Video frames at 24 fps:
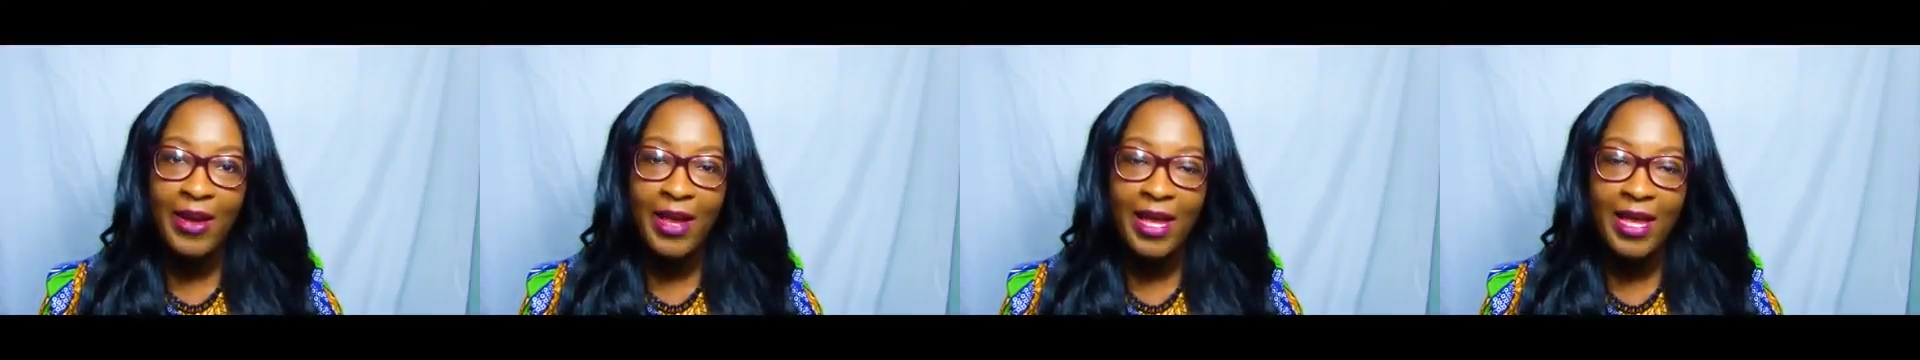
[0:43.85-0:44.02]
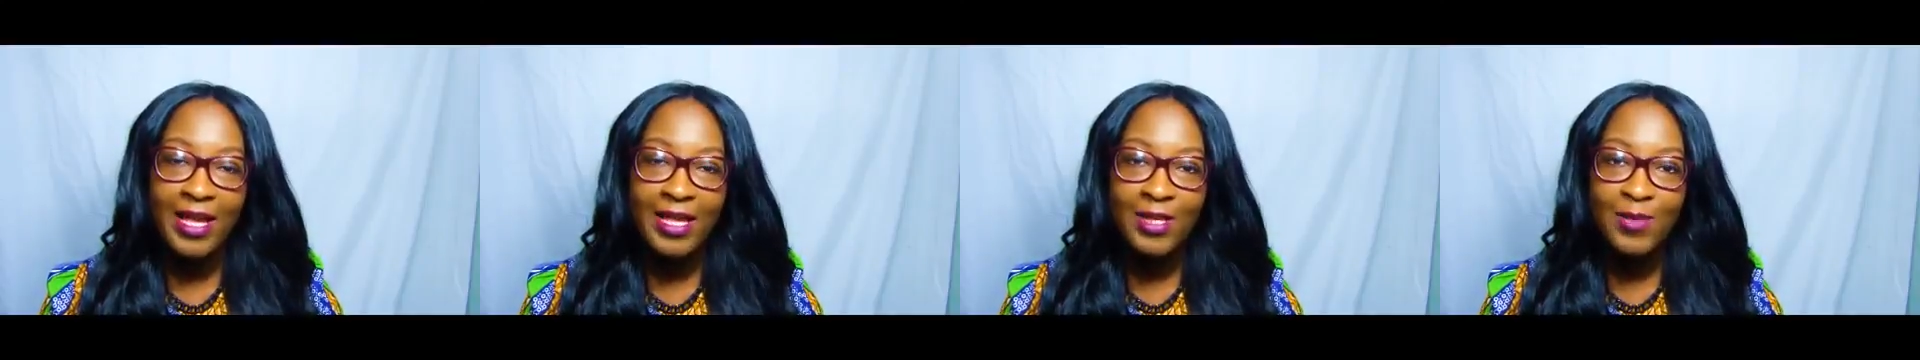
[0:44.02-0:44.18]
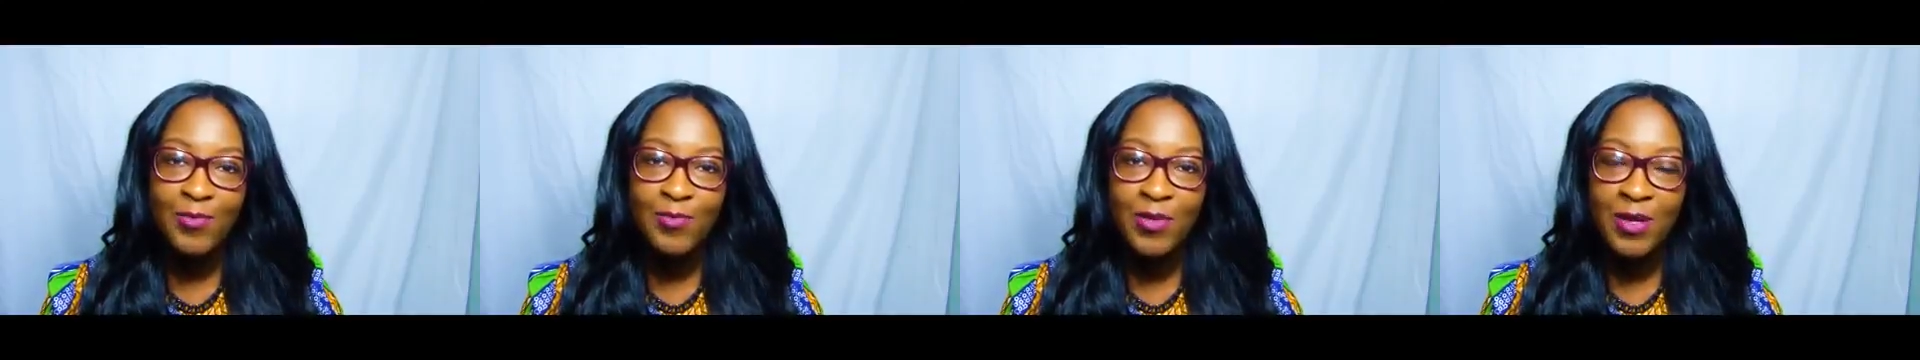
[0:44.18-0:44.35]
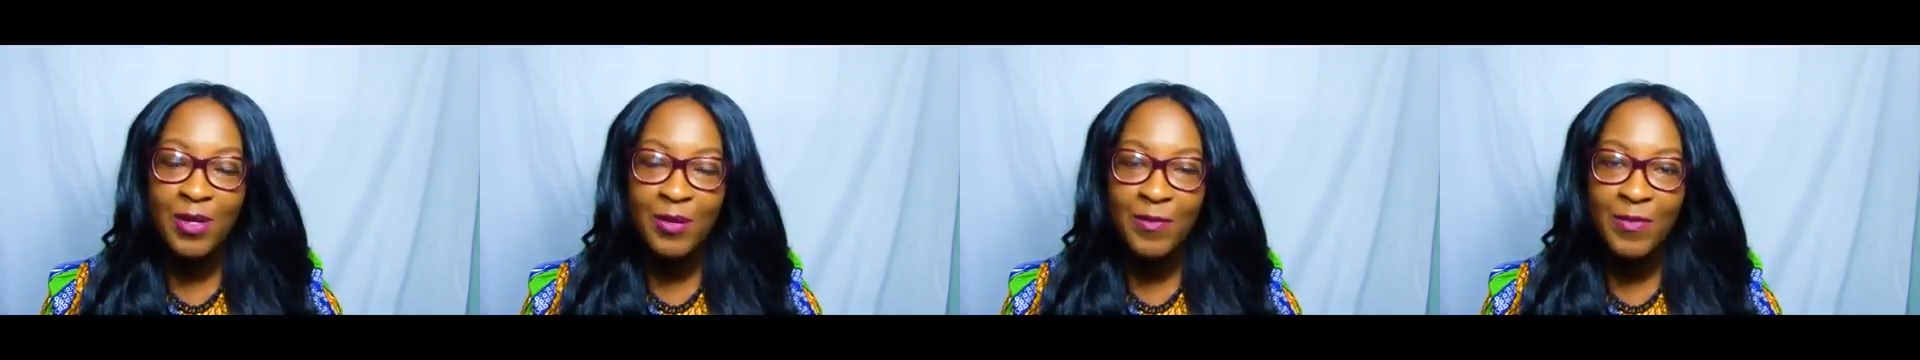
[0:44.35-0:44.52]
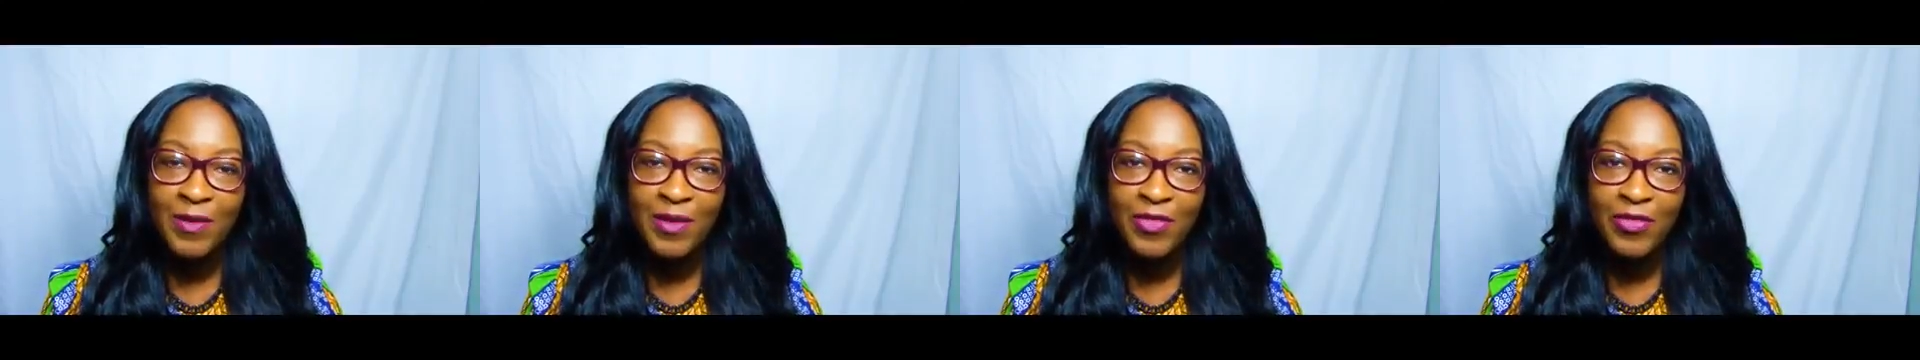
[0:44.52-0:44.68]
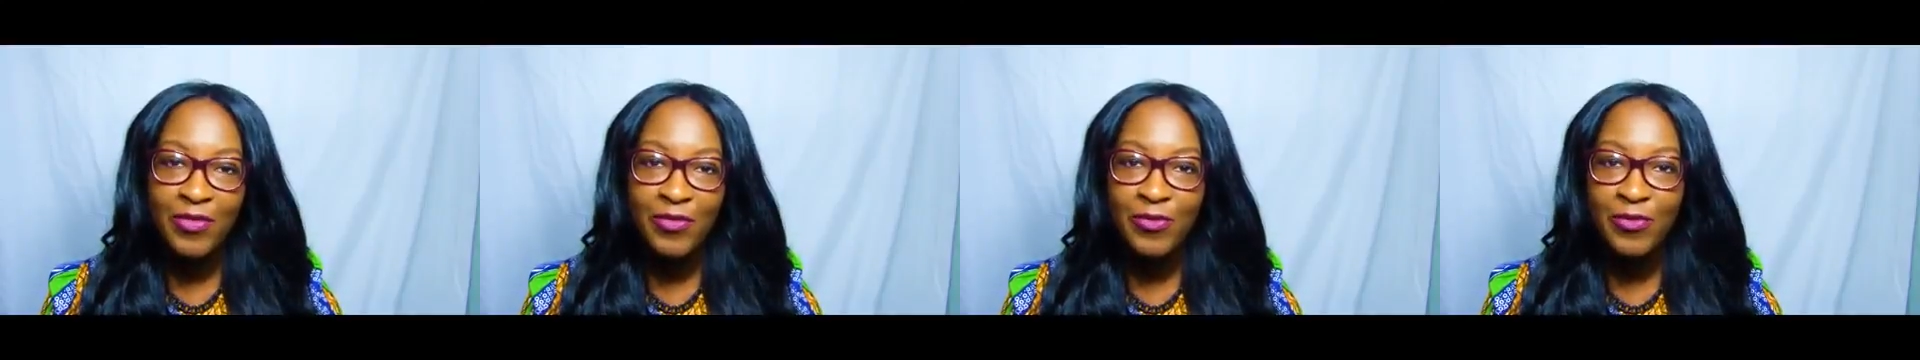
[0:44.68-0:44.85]
has put
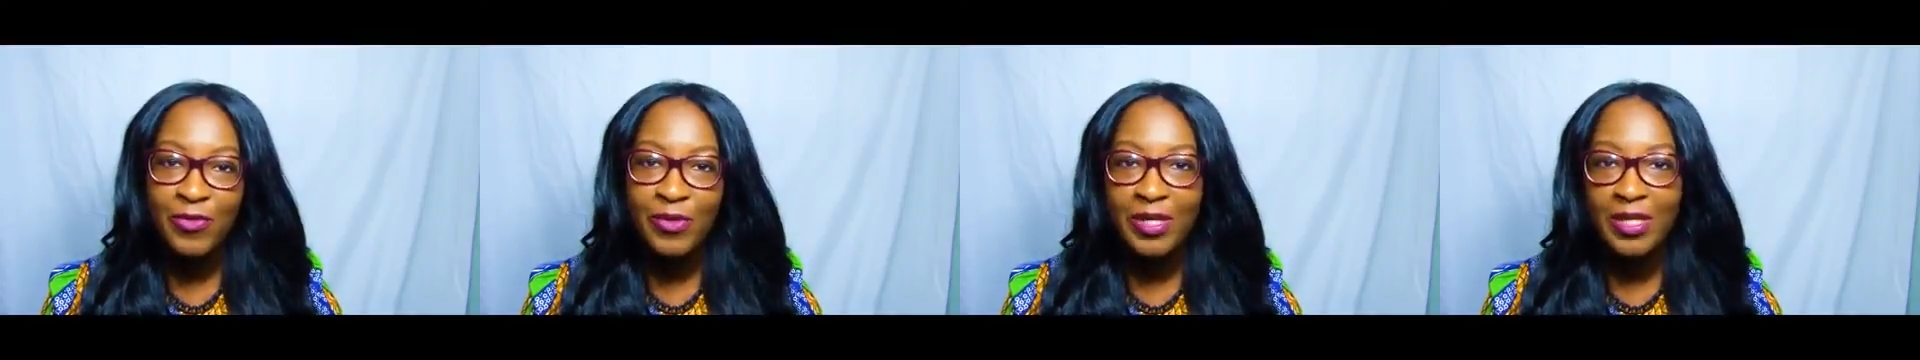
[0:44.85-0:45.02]
me through